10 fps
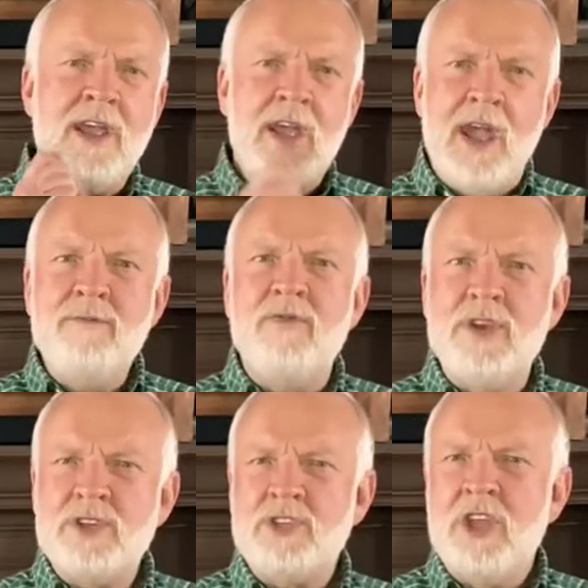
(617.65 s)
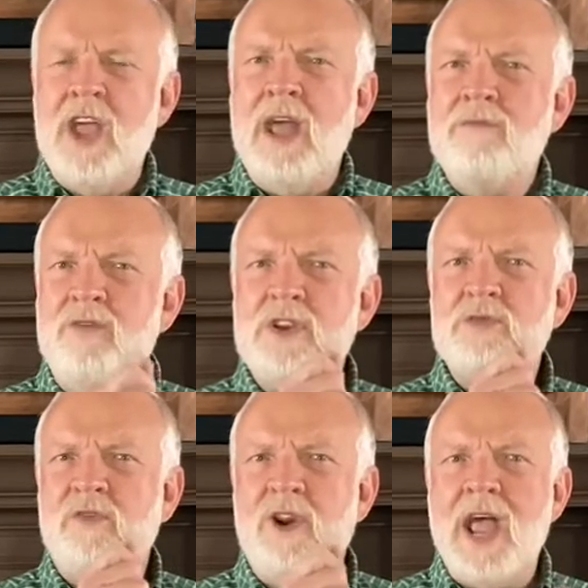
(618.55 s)
and fish and fish
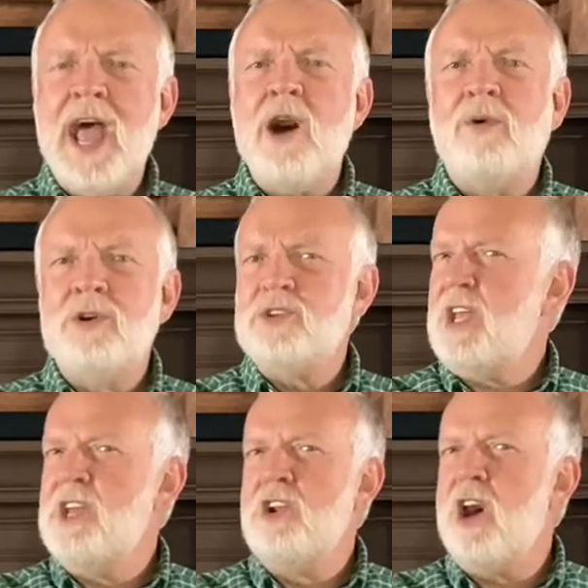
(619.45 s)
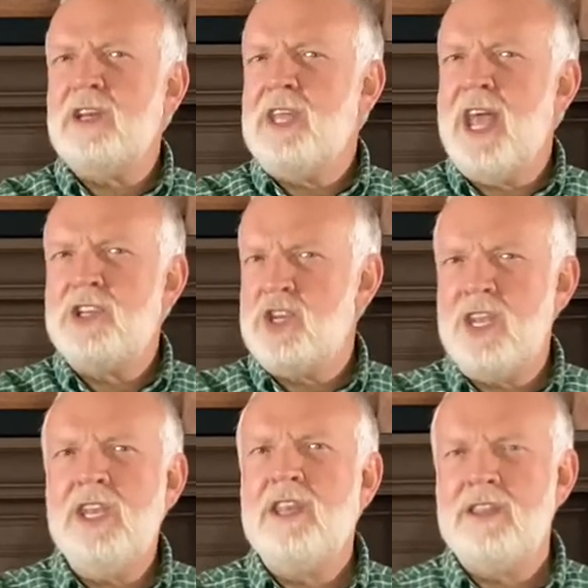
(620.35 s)
for hours and not catch
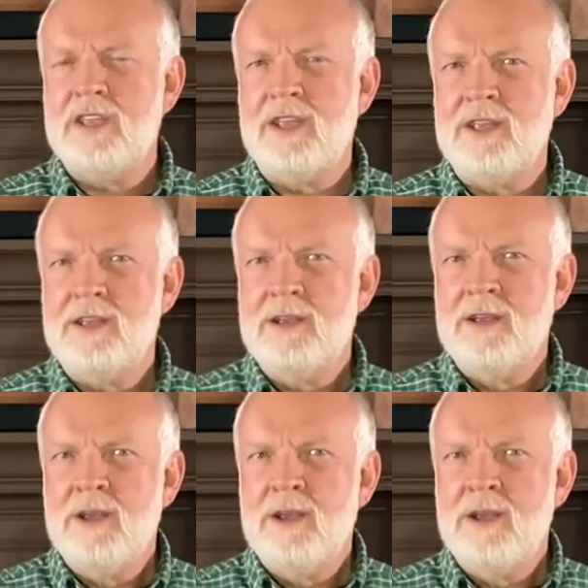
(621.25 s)
anything.